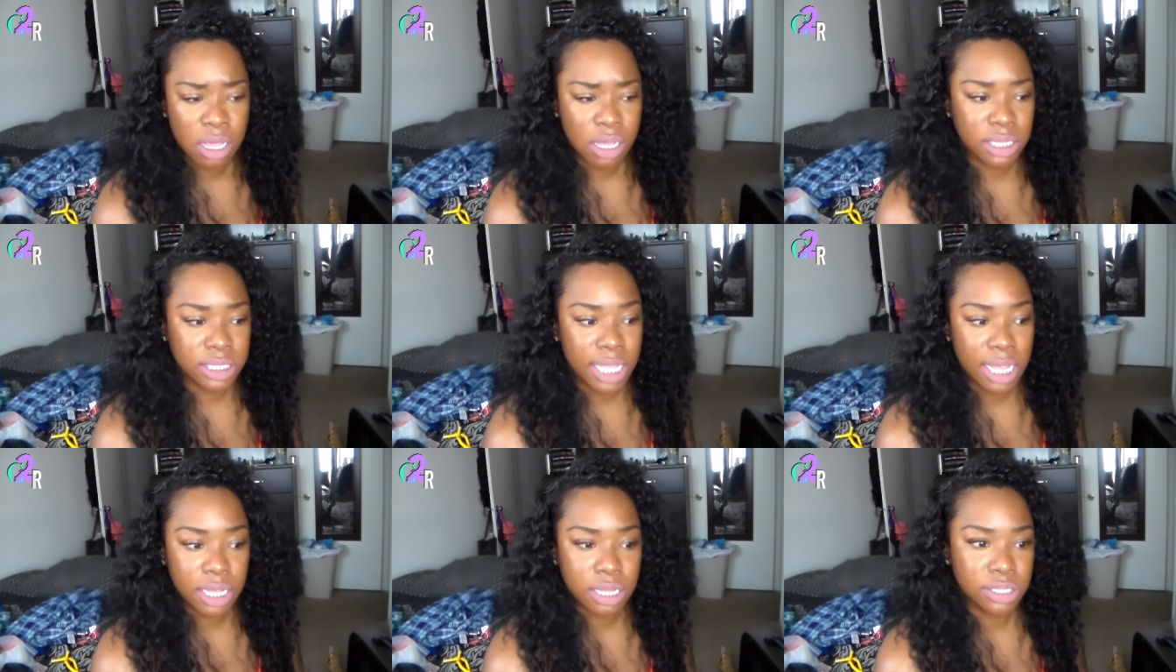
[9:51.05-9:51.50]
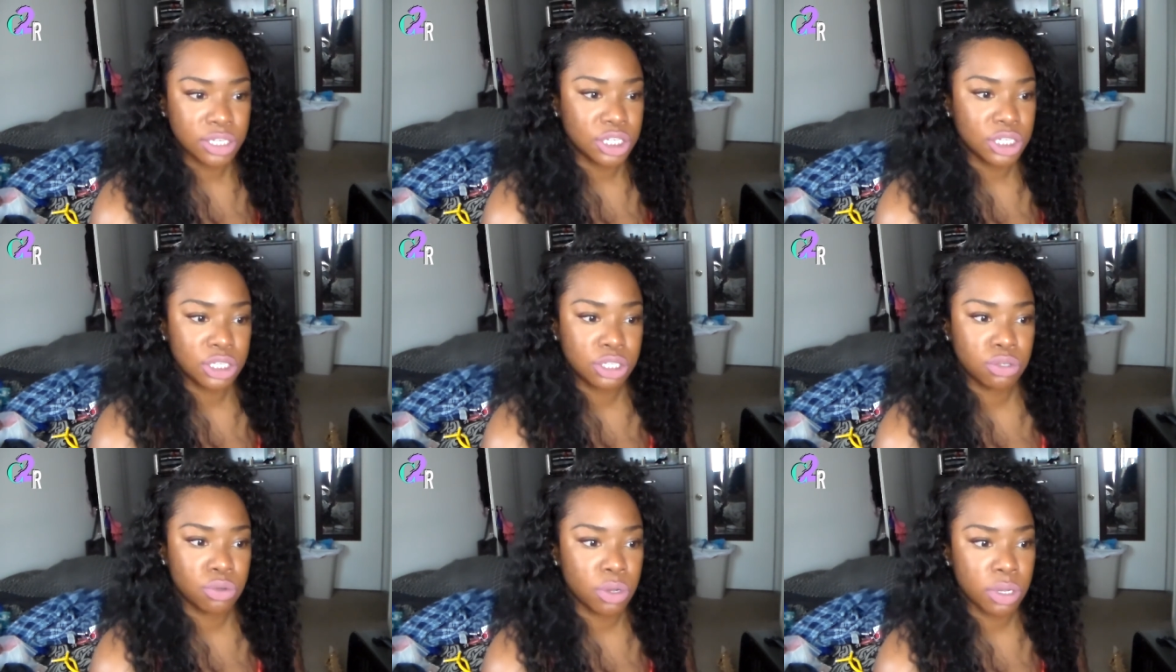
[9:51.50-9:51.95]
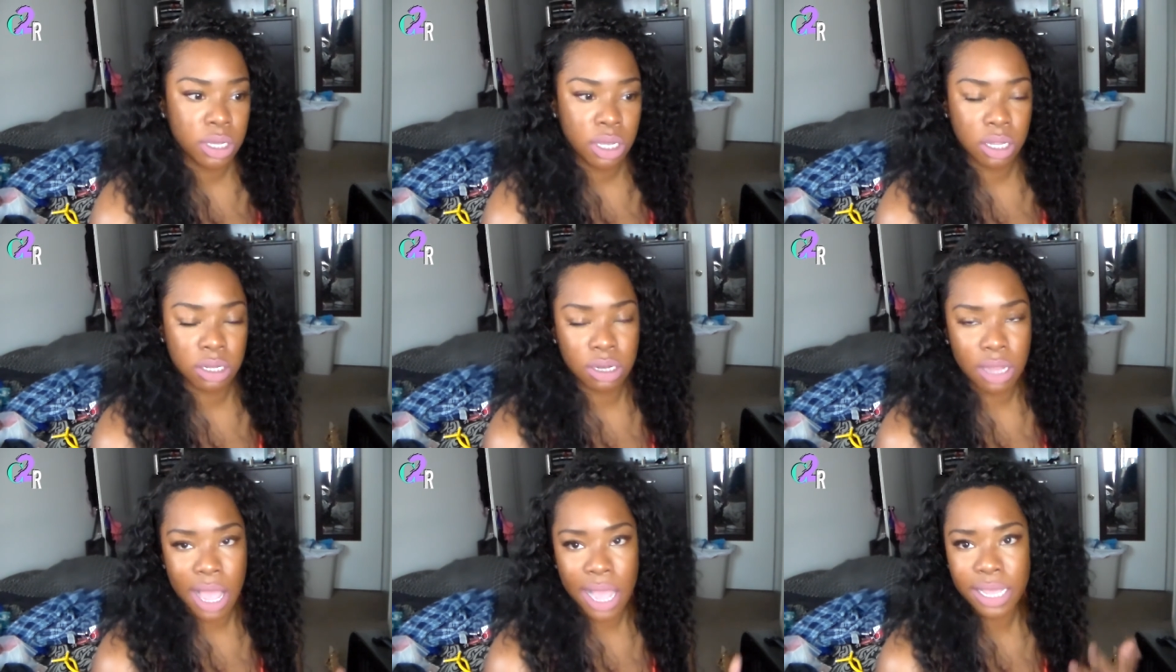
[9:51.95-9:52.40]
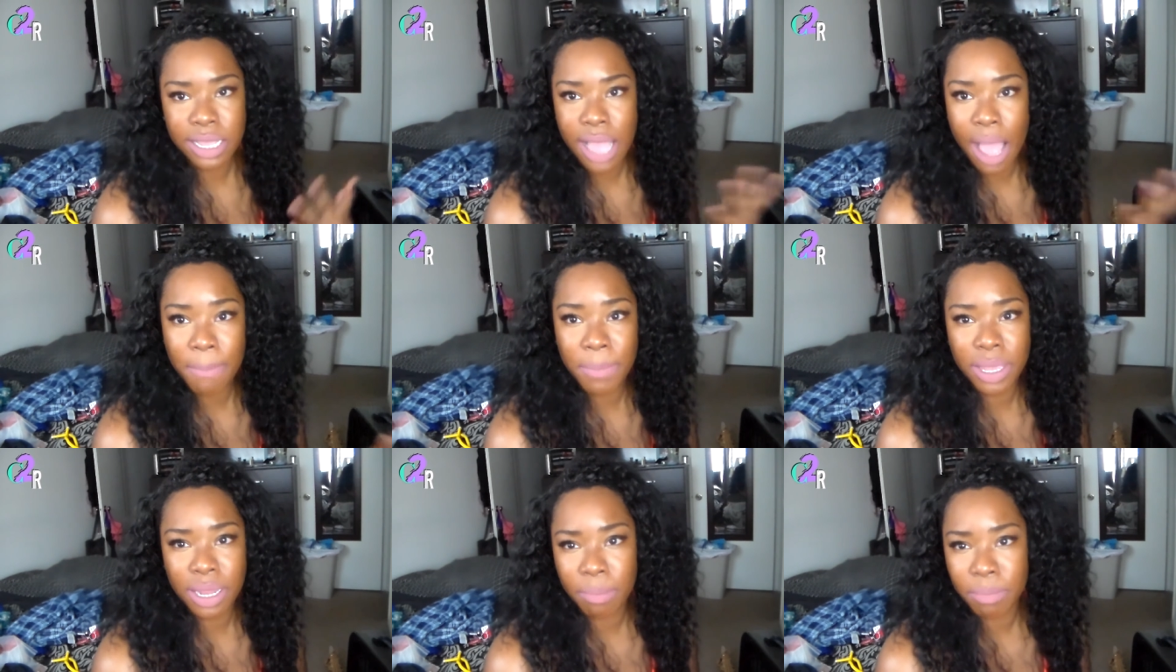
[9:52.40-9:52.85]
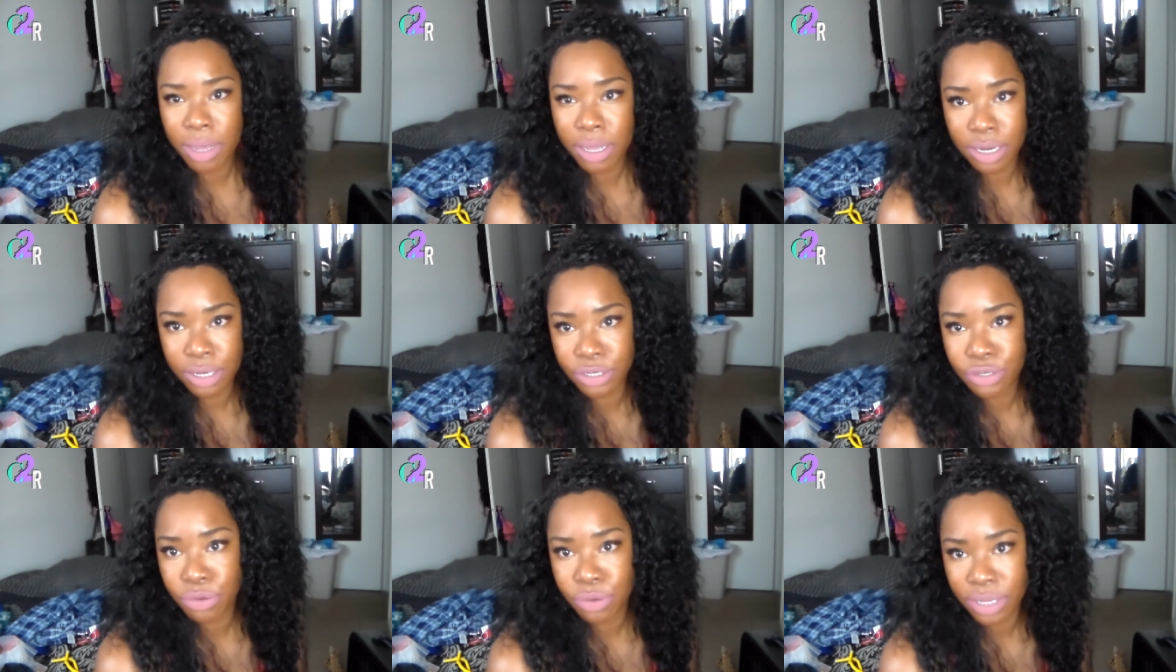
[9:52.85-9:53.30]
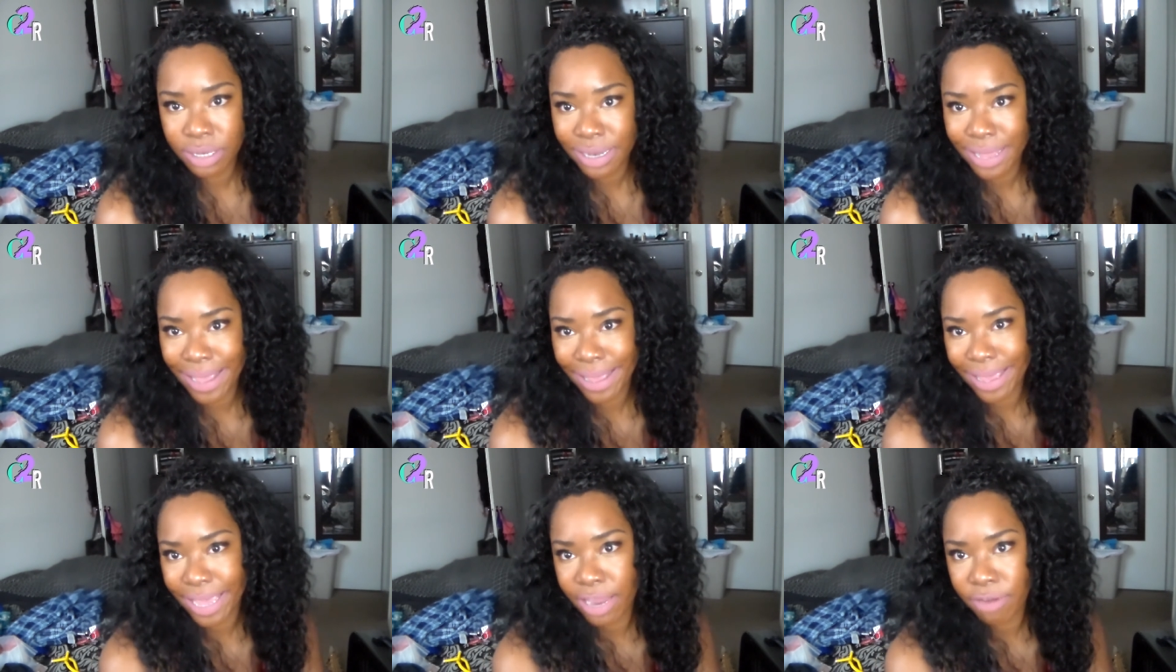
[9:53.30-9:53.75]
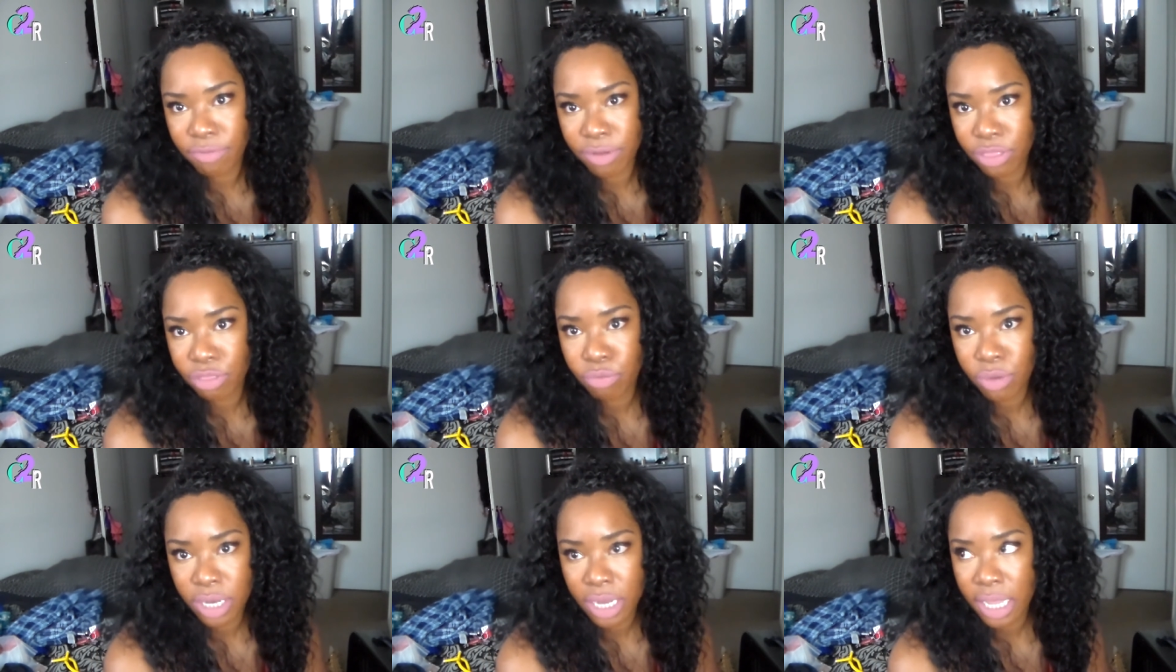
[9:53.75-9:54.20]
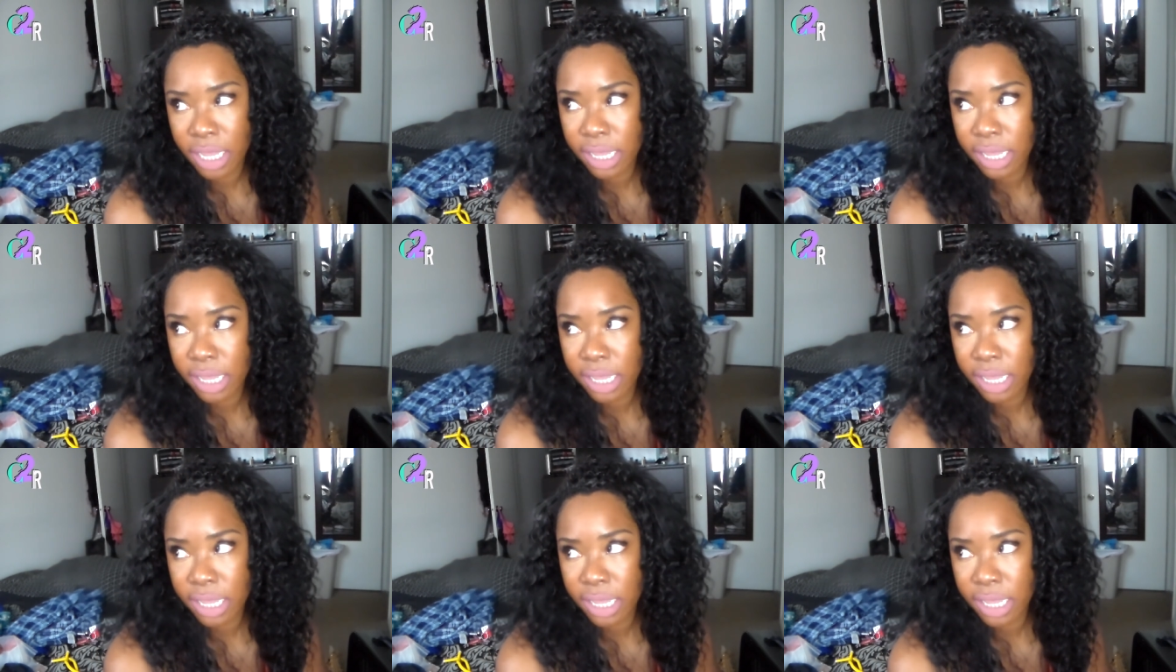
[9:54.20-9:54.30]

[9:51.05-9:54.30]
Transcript: because I could just do it uh, I, I mean I'm gonna do it like every three